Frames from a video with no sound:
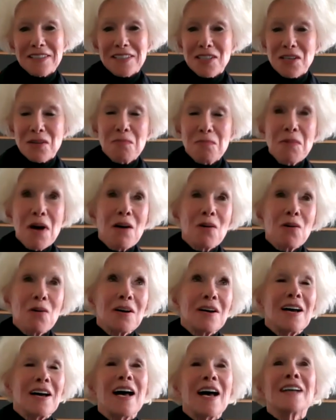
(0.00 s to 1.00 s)

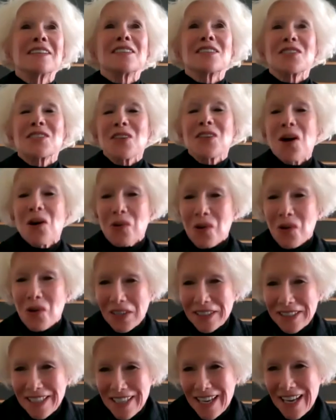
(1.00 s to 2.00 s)
Samoa, and so
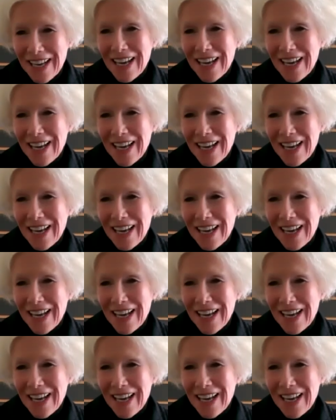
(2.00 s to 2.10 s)
on.